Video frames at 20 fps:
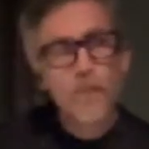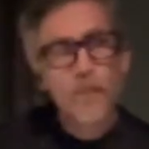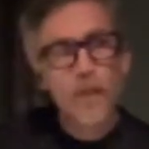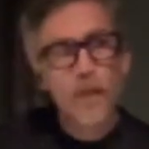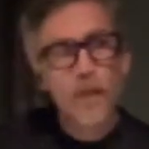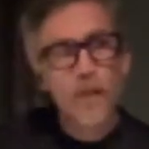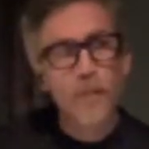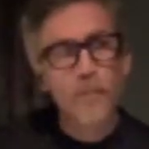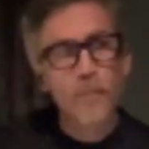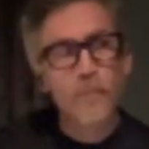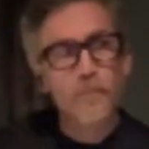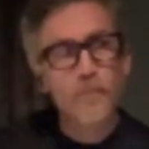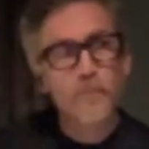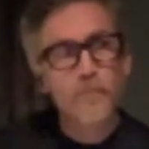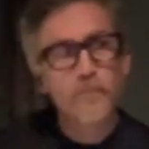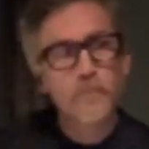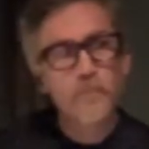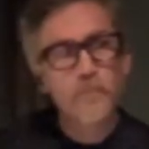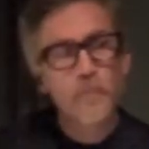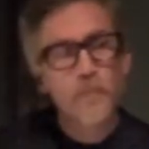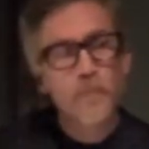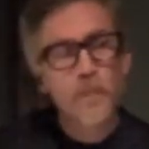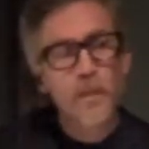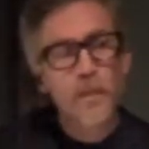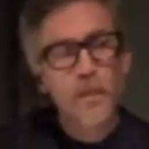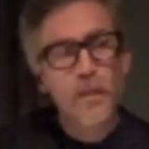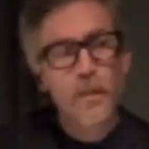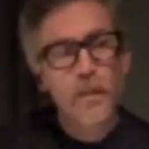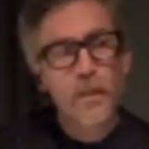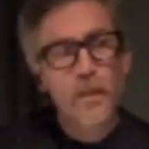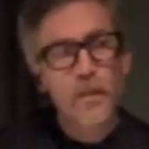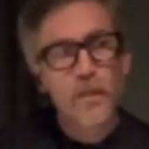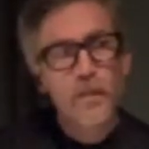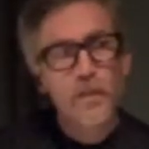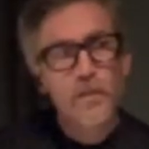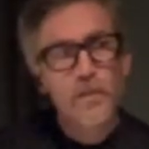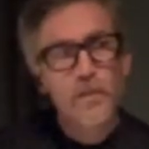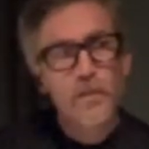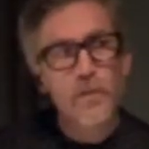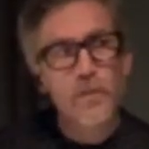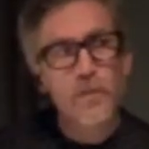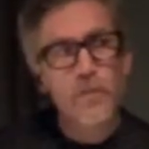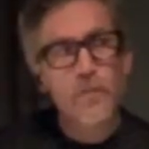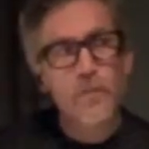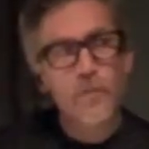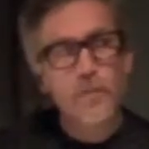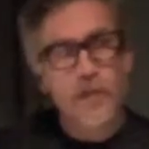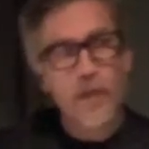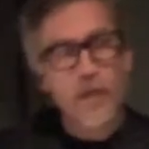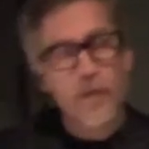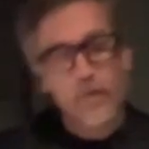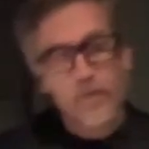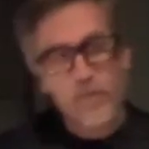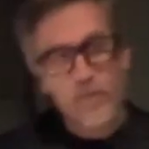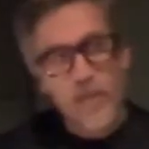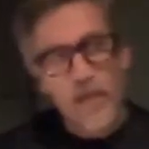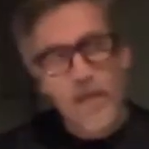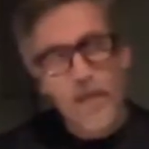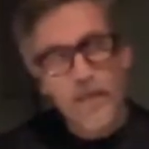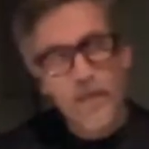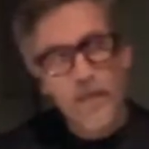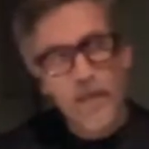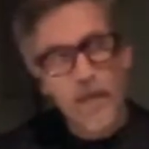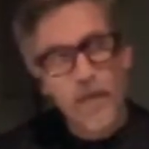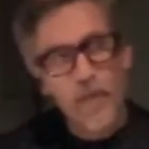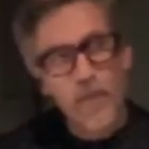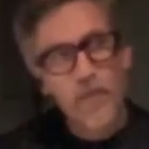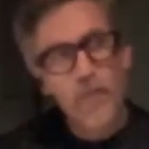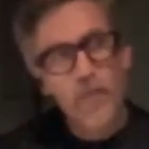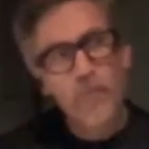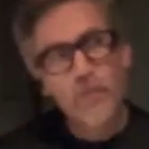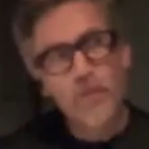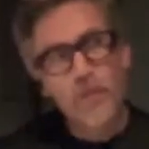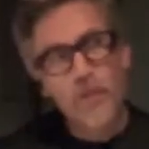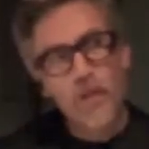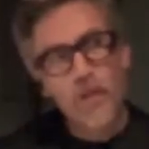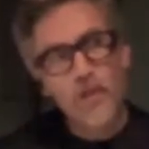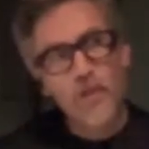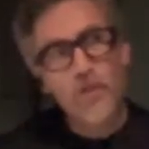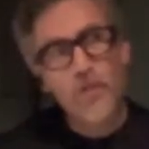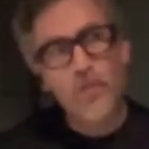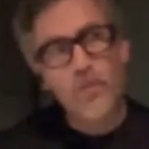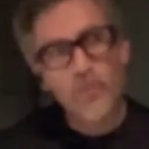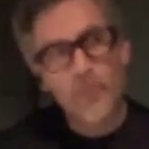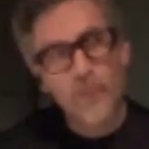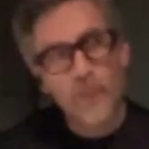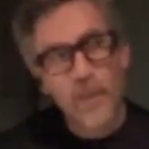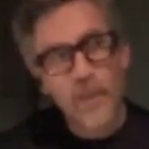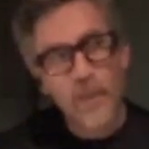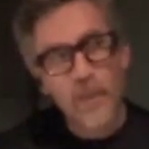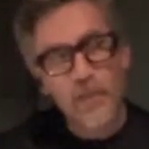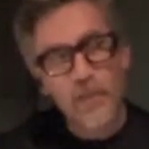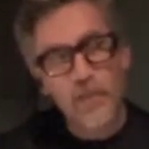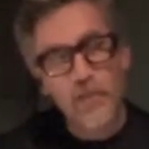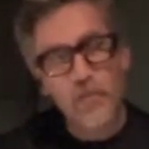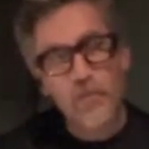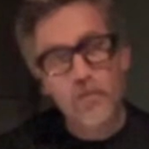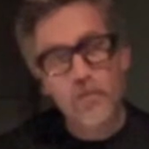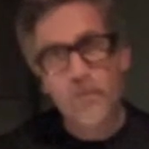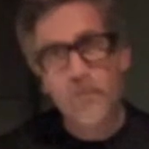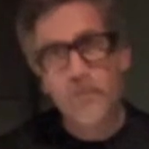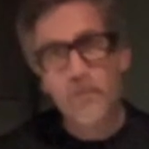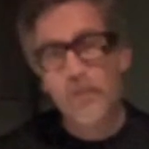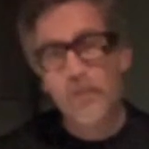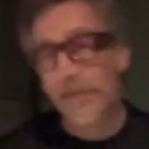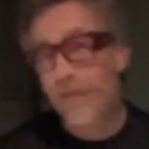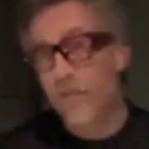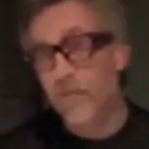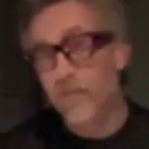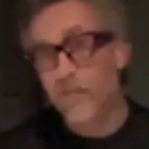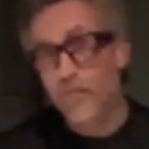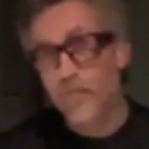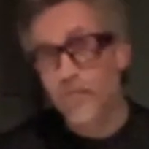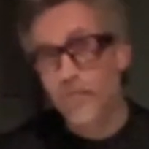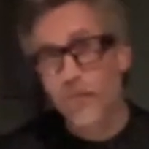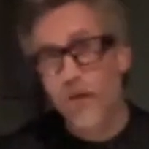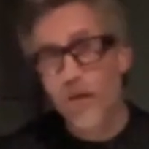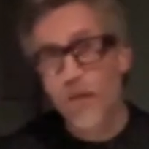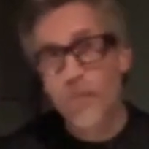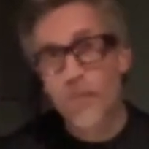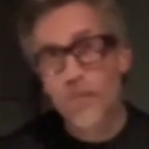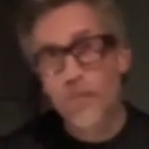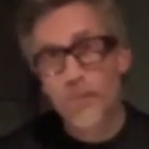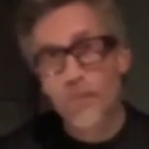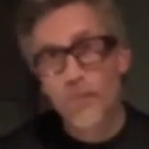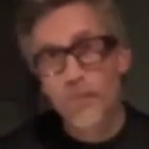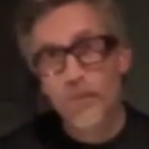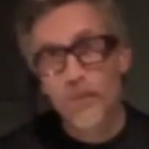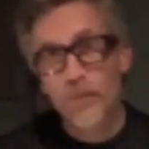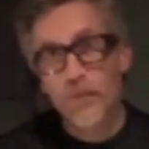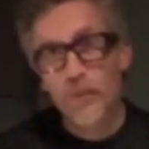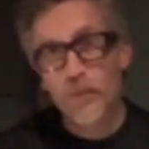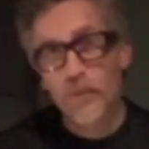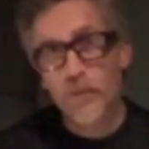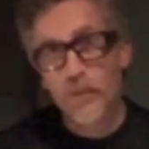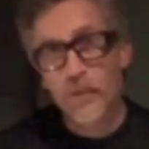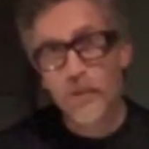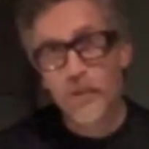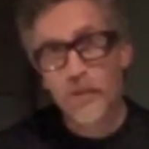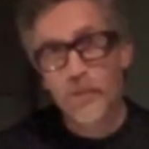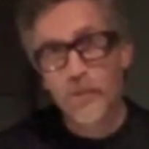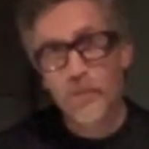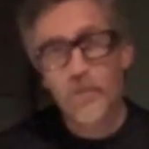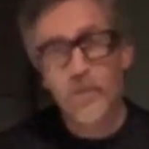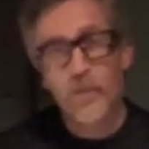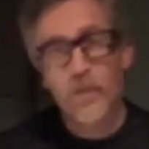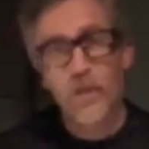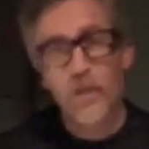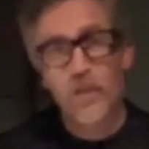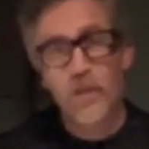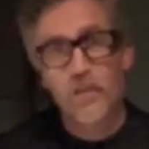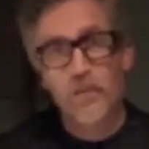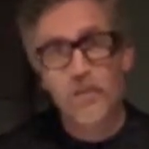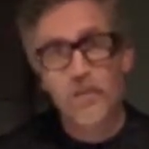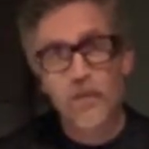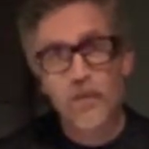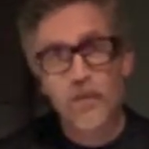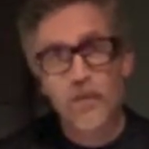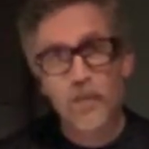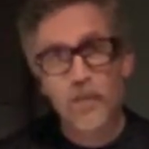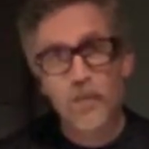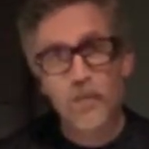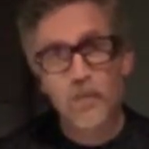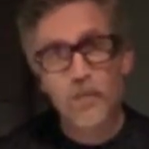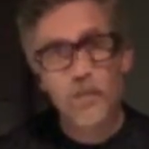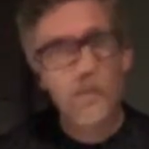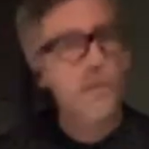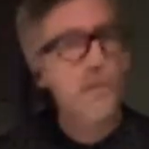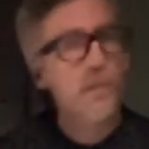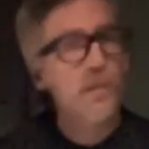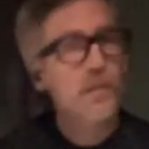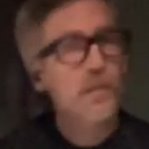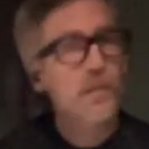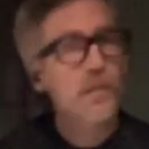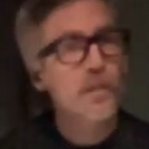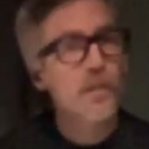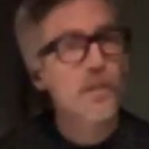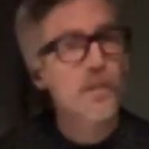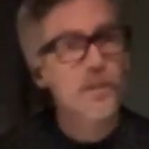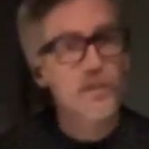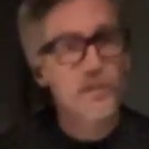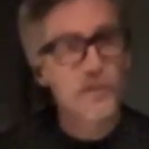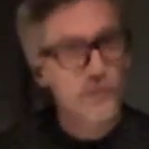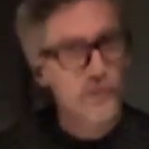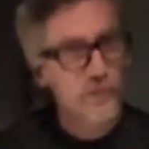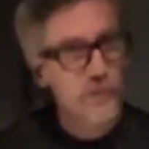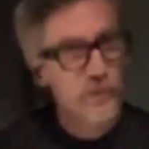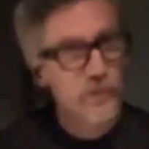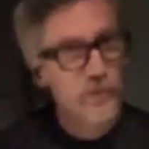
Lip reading: Um, so there was that happened. We lost our booking agent, which was like probably a bigger deal than if we had lost the record label, because